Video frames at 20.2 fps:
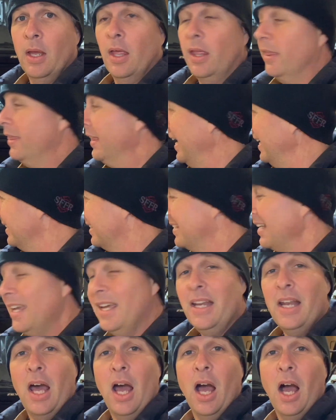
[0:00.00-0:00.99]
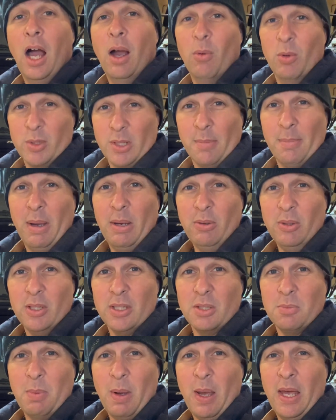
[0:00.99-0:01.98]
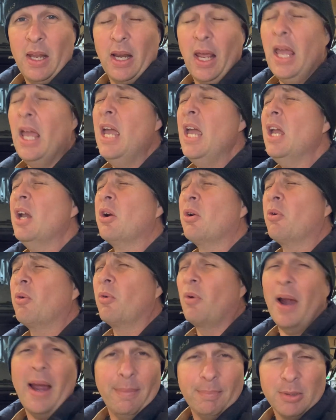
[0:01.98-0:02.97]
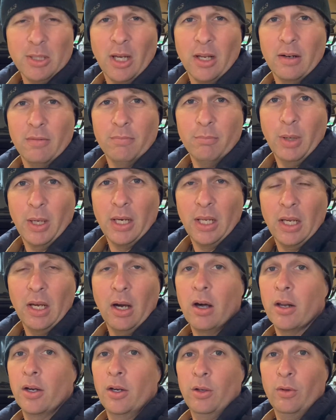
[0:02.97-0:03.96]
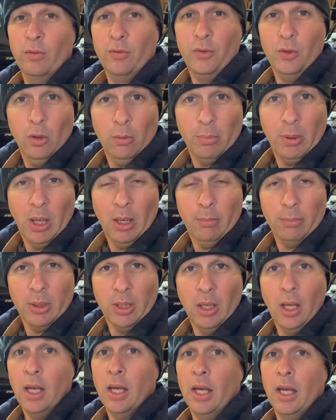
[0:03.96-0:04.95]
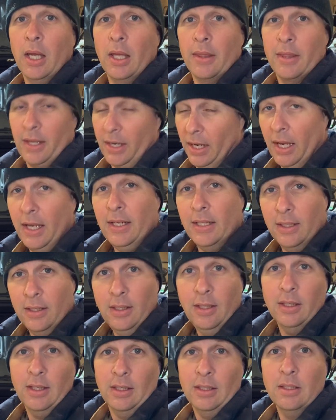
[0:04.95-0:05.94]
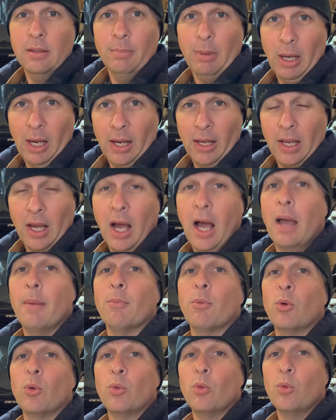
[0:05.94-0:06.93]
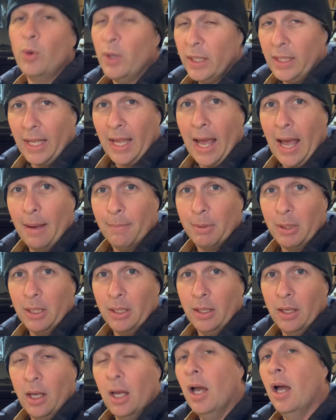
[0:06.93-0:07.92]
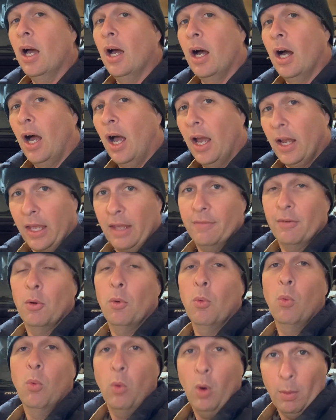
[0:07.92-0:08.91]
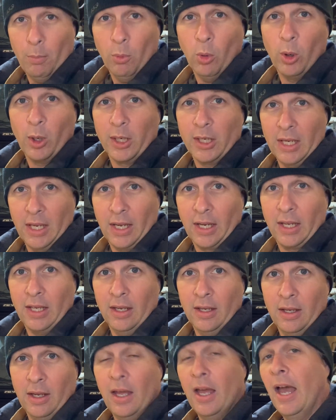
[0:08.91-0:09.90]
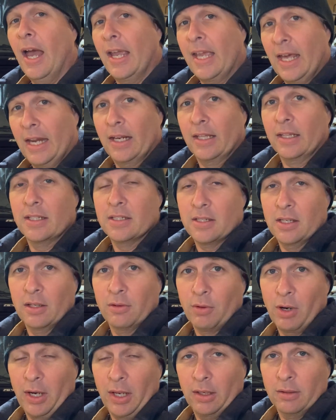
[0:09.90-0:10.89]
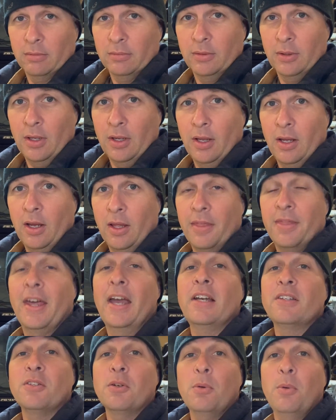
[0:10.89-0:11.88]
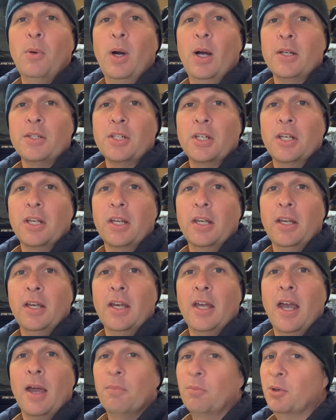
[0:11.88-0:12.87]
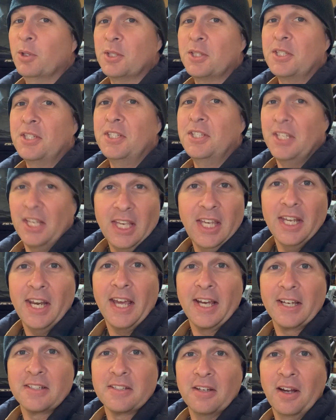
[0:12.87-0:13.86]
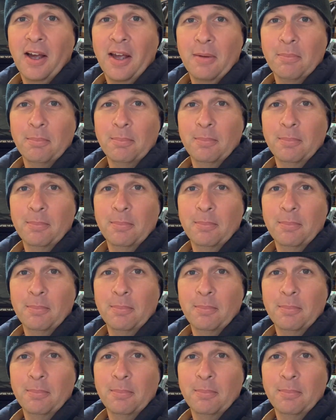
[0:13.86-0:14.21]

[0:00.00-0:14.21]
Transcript: That said, I was about to spend a crap ton of money on a new fuel pump that I didn't need to buy. I'm really happy I gave it one more kick at getting this thing running. Thanks for watching, and we'll see you next time.